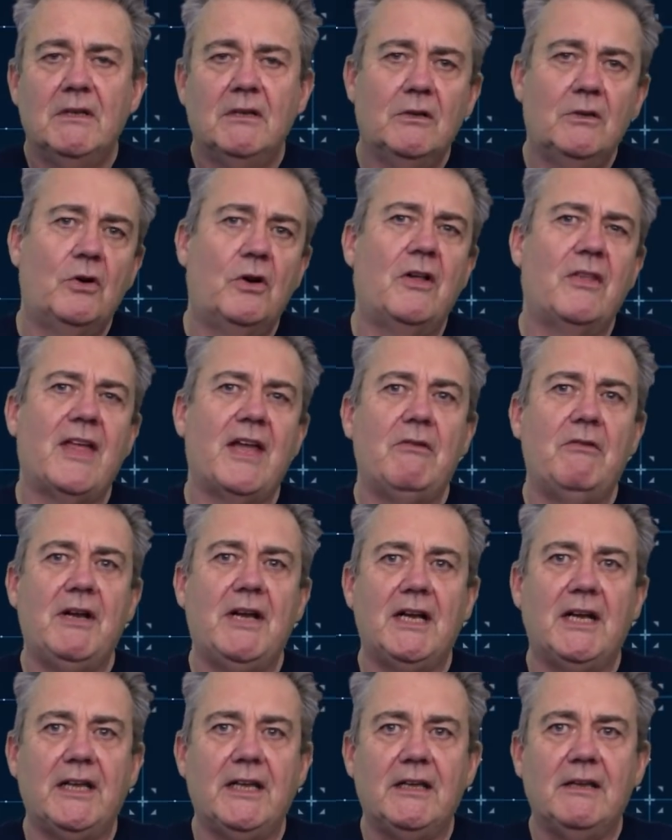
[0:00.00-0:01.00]
Or are they
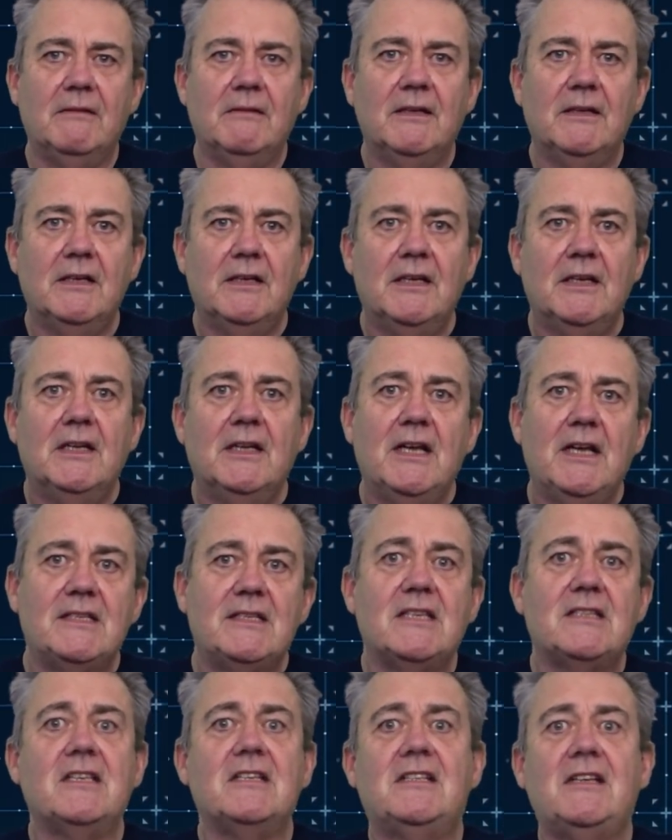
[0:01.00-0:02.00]
really? Is
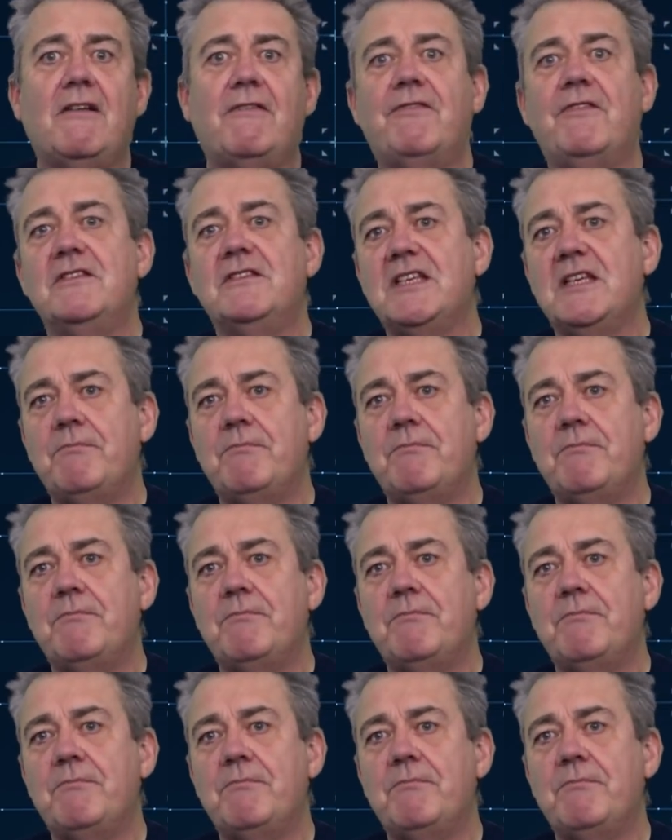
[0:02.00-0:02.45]
this a difference